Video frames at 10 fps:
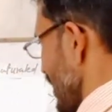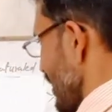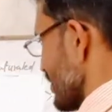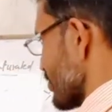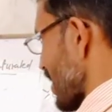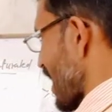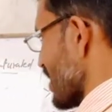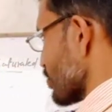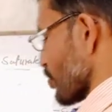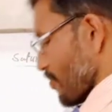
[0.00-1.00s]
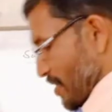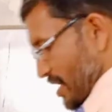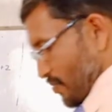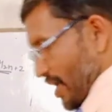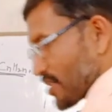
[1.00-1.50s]
it's the
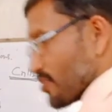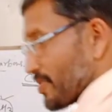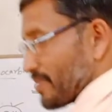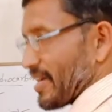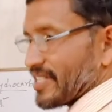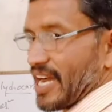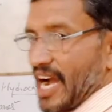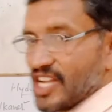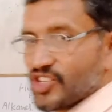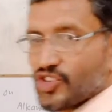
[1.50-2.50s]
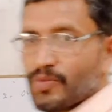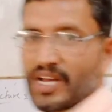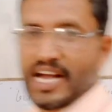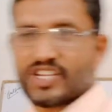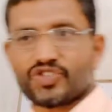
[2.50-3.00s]
isomer, what do you mean by the isomer?
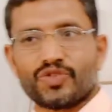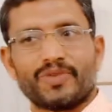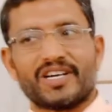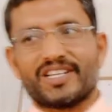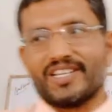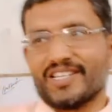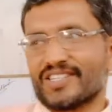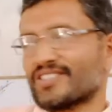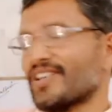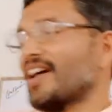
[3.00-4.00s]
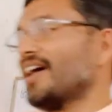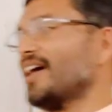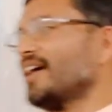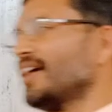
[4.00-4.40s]
Isomer is the